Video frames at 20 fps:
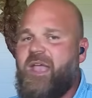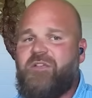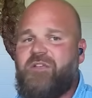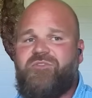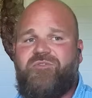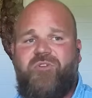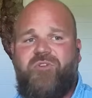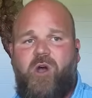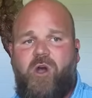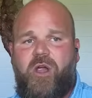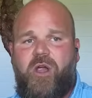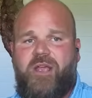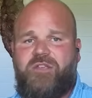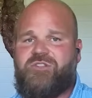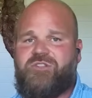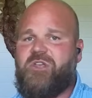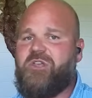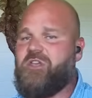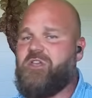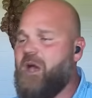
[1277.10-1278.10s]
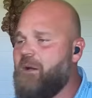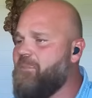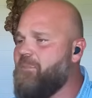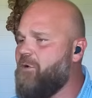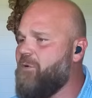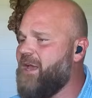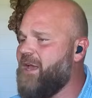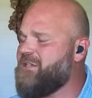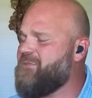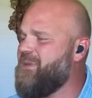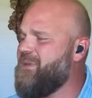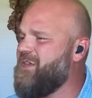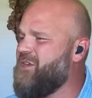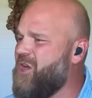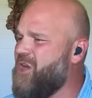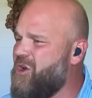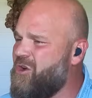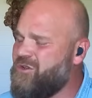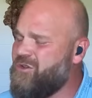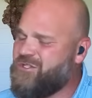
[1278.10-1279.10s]
As far as the gumbo recipe
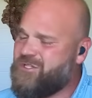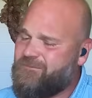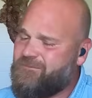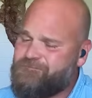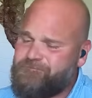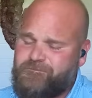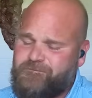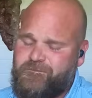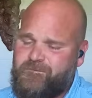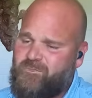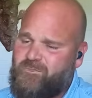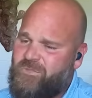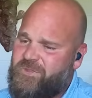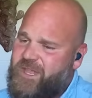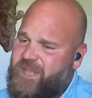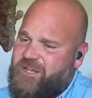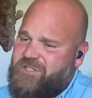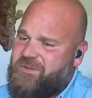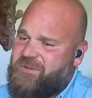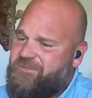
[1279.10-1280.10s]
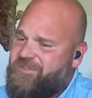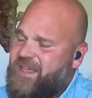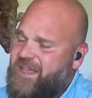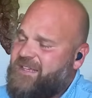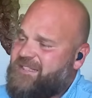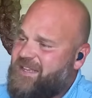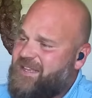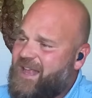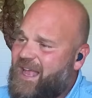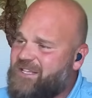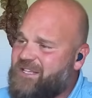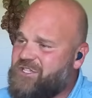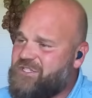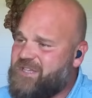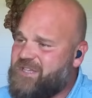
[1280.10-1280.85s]
goes, there's some things that I